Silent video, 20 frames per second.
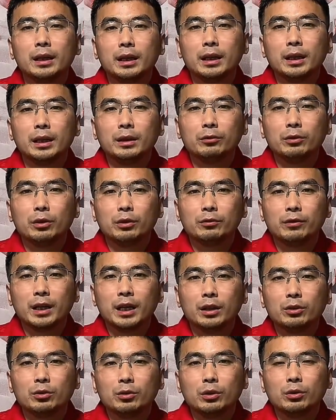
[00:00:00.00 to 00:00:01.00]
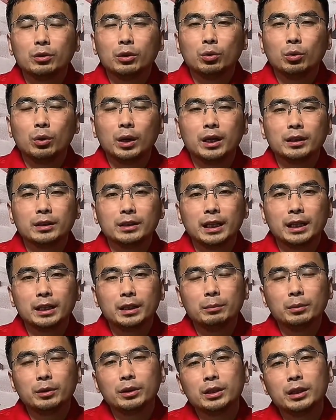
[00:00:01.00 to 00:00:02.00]
If your factory requires any
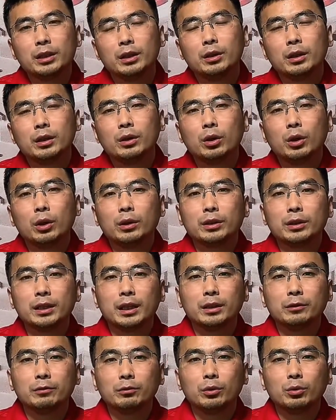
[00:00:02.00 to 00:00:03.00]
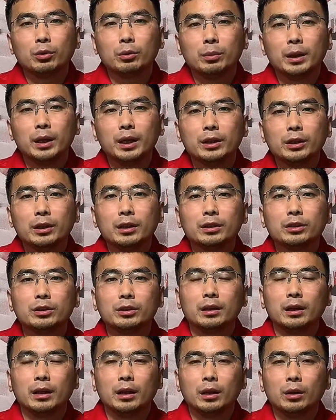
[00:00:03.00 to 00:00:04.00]
particular content for
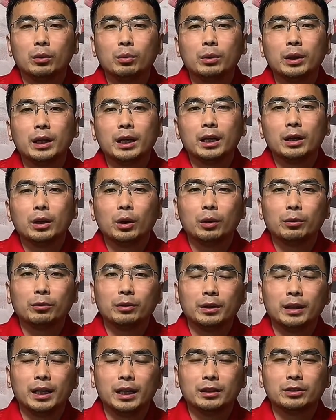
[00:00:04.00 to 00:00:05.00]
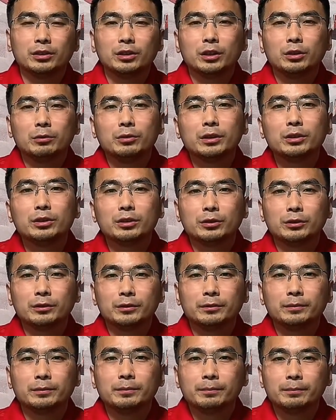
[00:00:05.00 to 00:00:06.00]
reminders, we can offer that service.
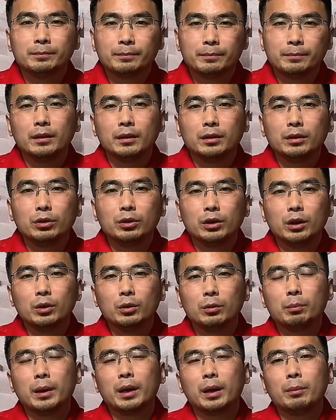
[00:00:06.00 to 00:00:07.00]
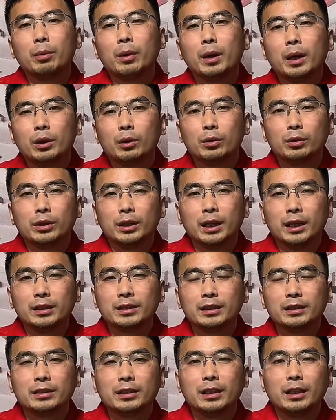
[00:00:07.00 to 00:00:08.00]
So, by
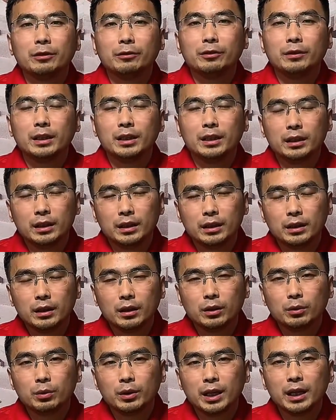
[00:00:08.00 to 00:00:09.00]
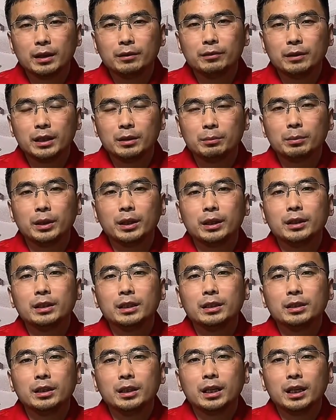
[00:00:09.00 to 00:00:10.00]
prioritizing safety, we have the ability
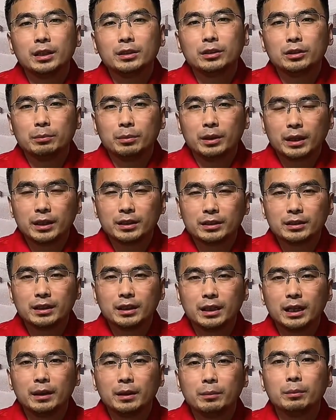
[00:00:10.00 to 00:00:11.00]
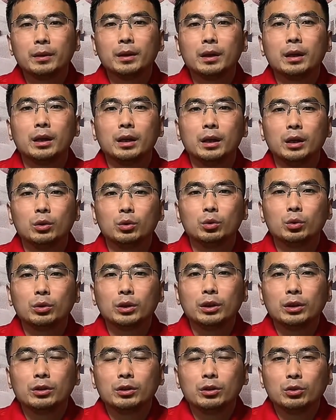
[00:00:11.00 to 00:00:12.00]
to customize the lamp
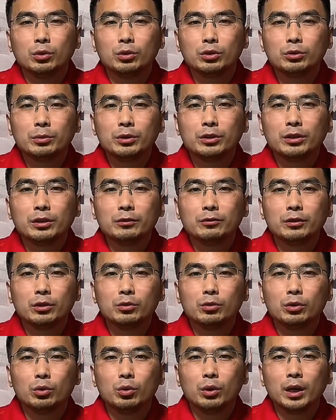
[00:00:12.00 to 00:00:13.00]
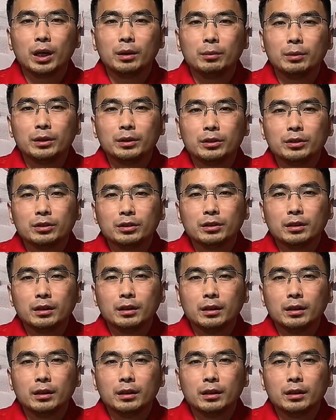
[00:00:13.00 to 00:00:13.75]
according to your specific requirements.